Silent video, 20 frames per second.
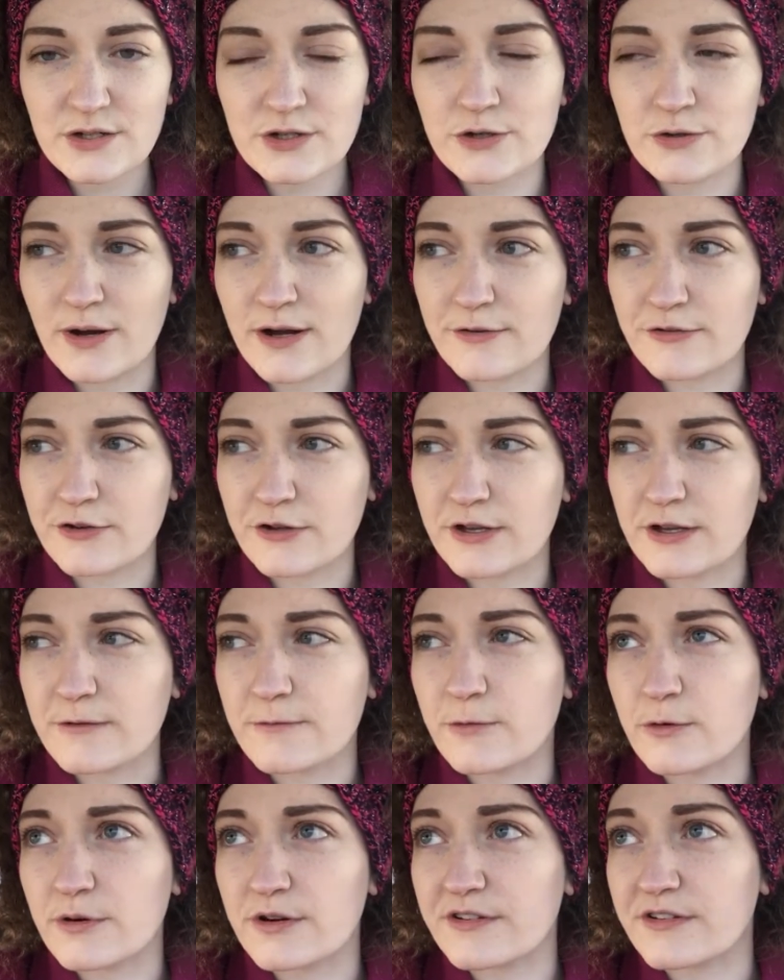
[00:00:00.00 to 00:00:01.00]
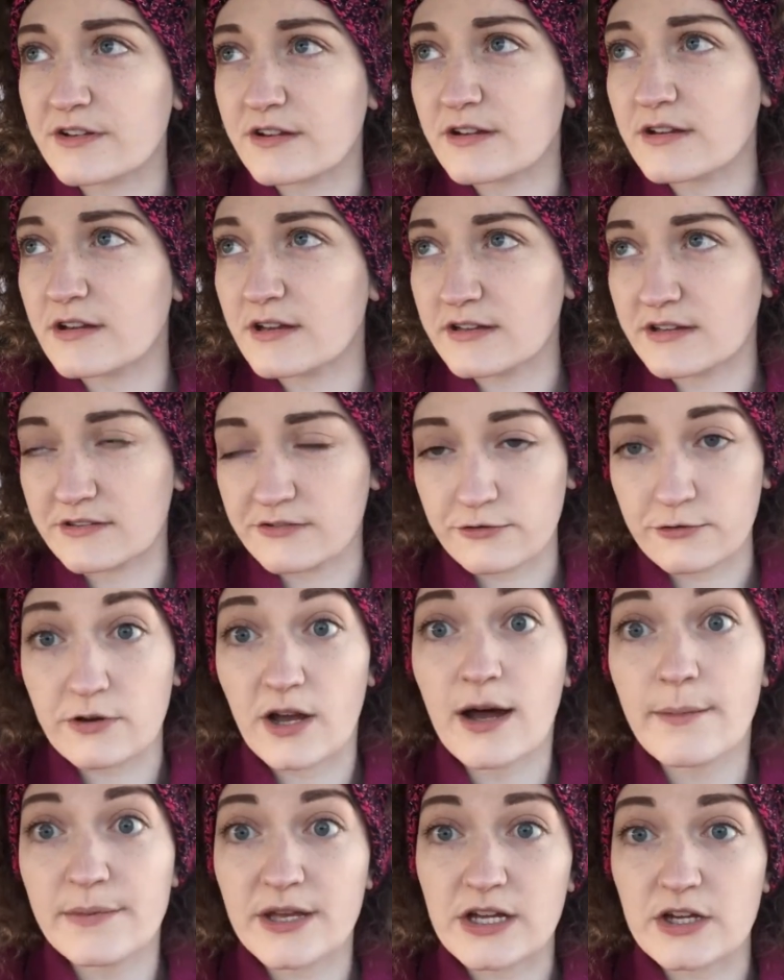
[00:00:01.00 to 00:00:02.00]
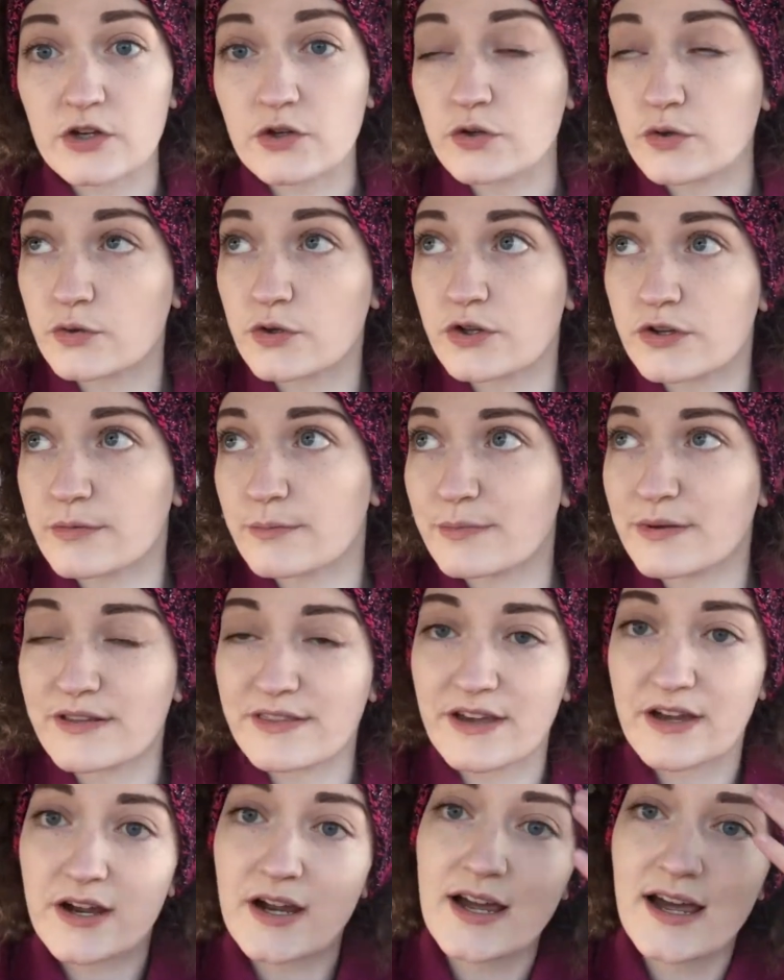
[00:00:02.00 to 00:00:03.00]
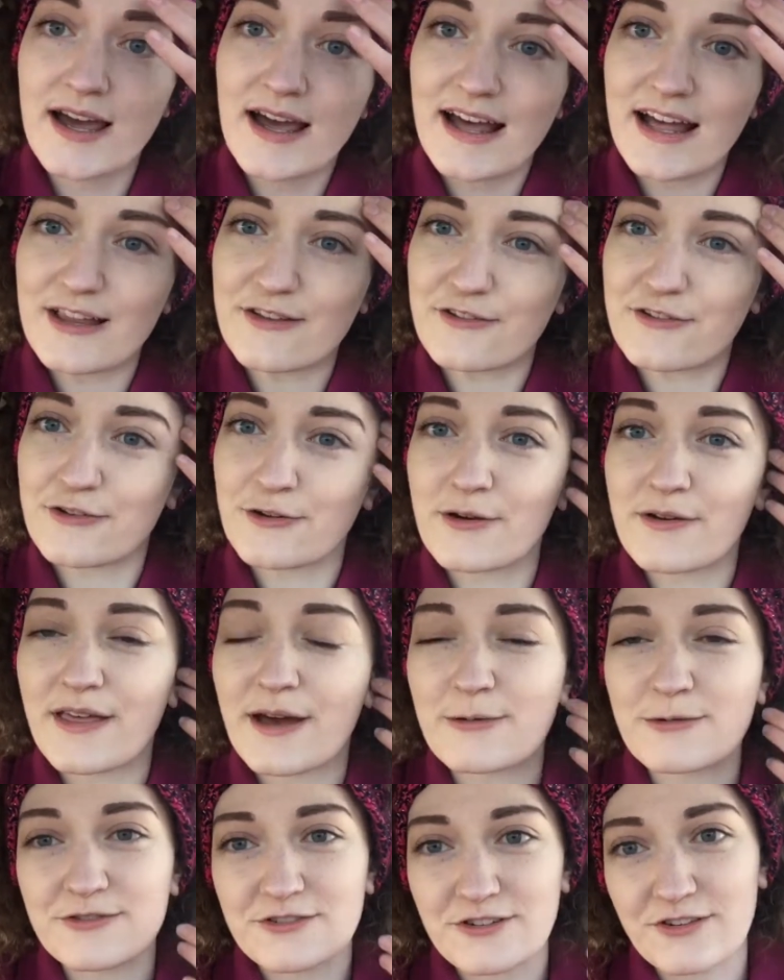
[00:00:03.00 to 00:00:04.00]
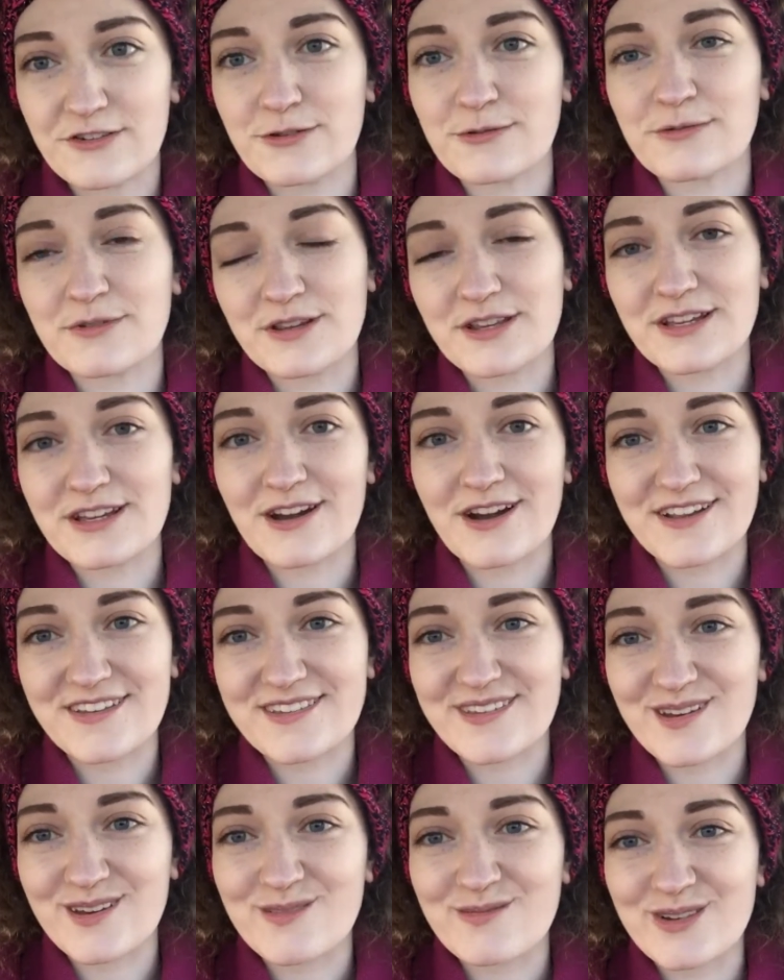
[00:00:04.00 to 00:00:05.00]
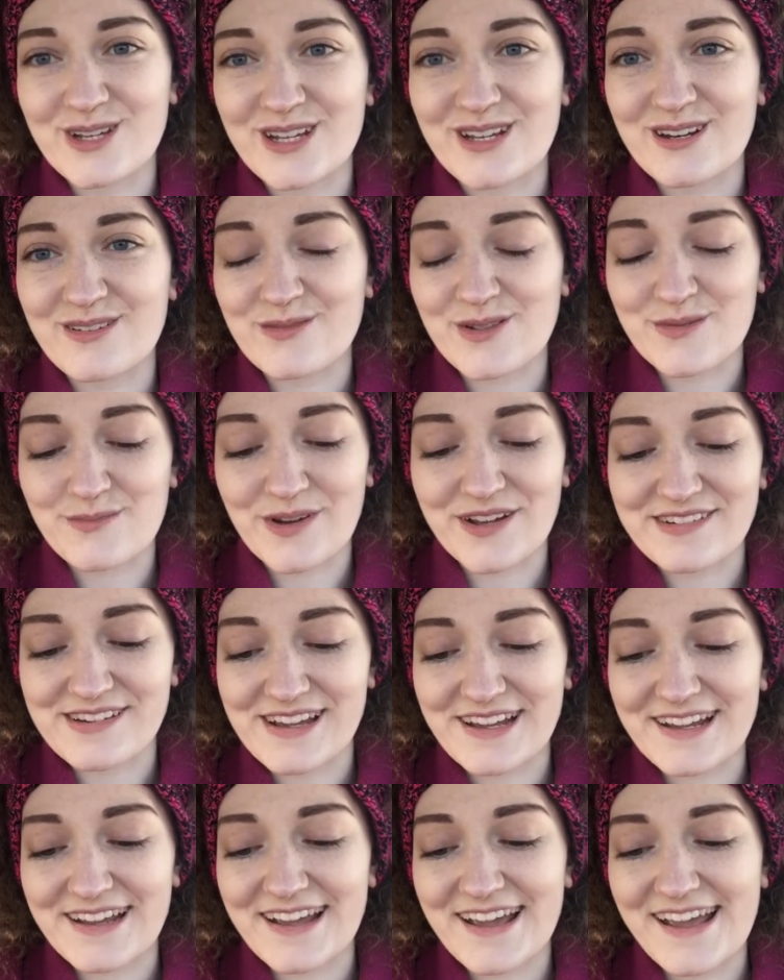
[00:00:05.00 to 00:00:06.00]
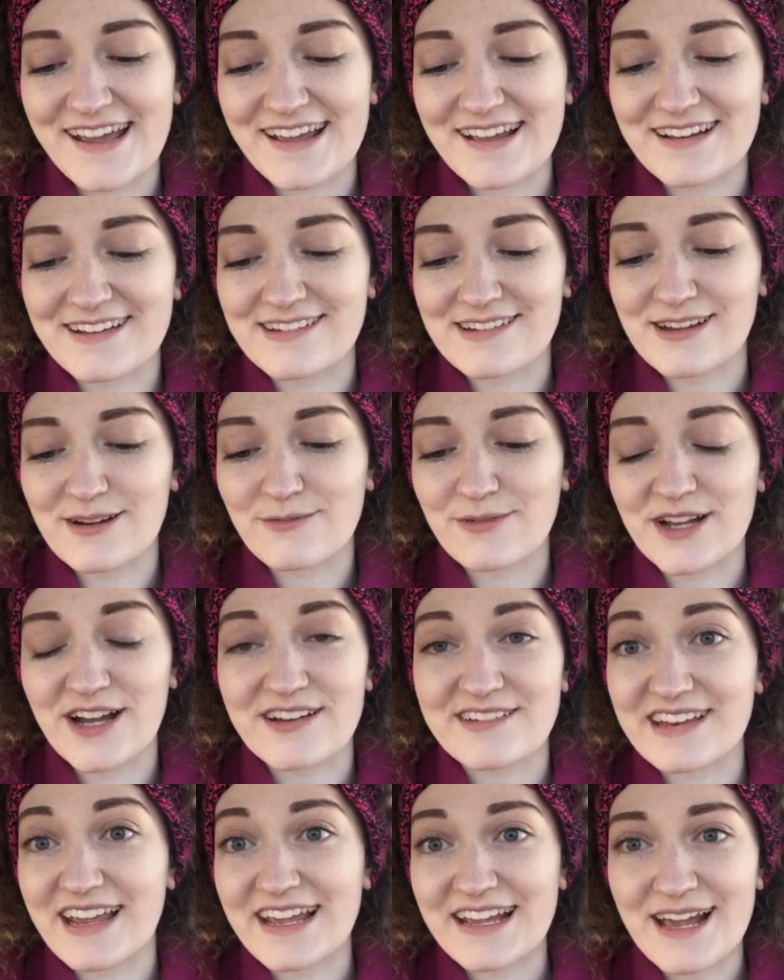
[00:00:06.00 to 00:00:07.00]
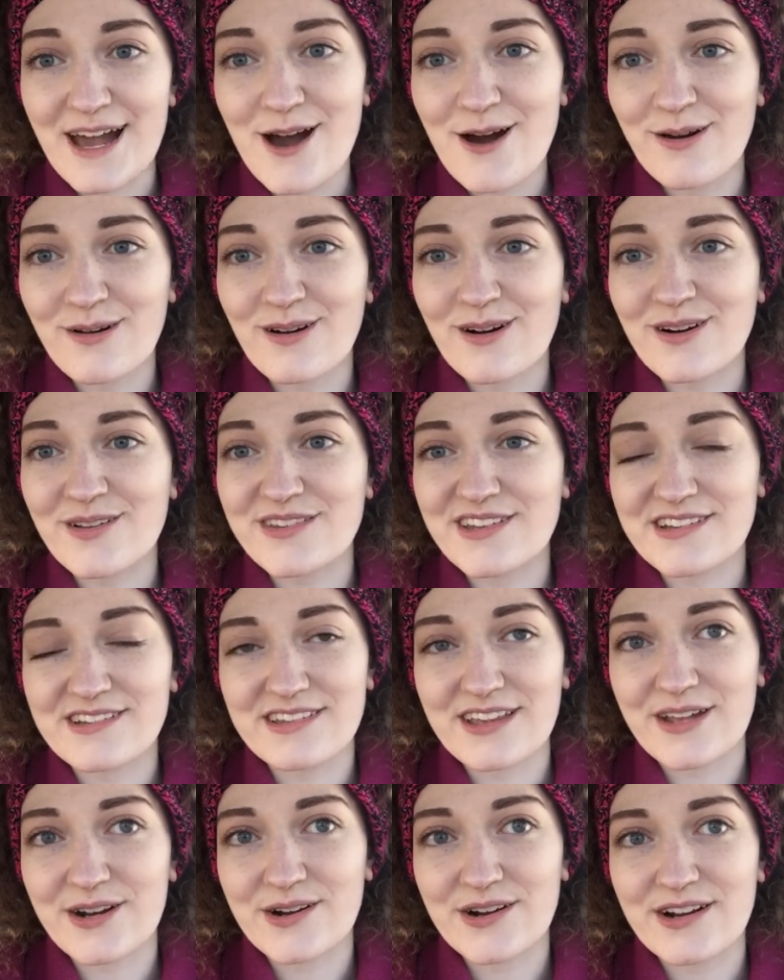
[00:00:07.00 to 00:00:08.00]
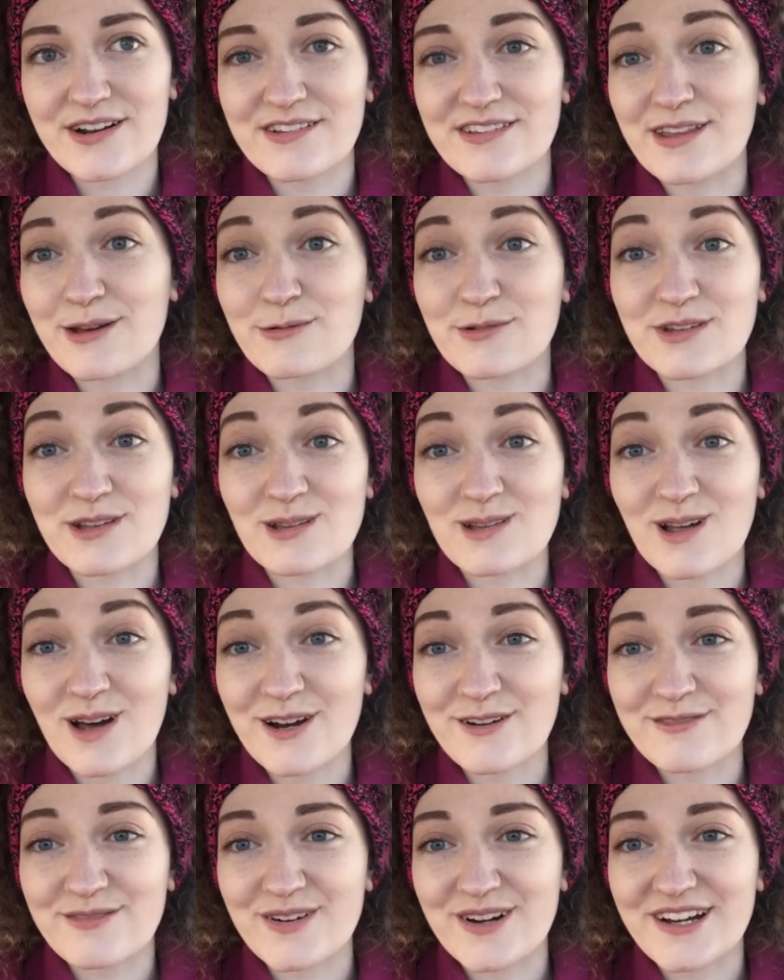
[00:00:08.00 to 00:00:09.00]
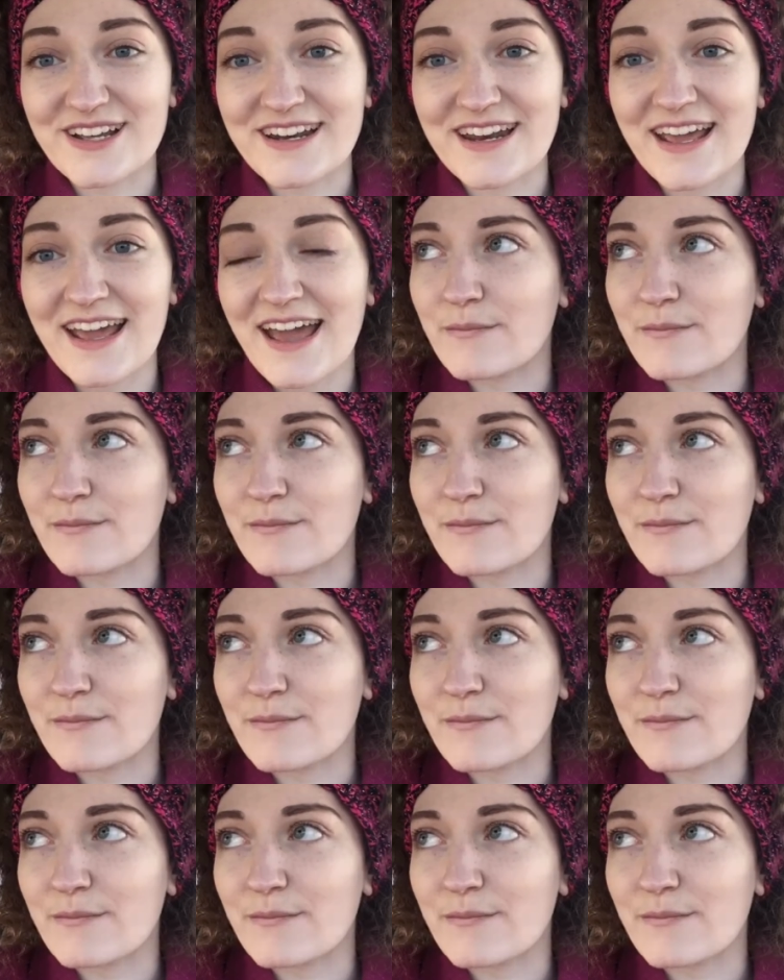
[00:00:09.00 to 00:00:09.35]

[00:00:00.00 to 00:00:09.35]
who I was looking forward to coming who couldn't be there, and so that was just a really godsend to me, and it made my day. And we got to hang out all day Saturday, so that was a lot of fun.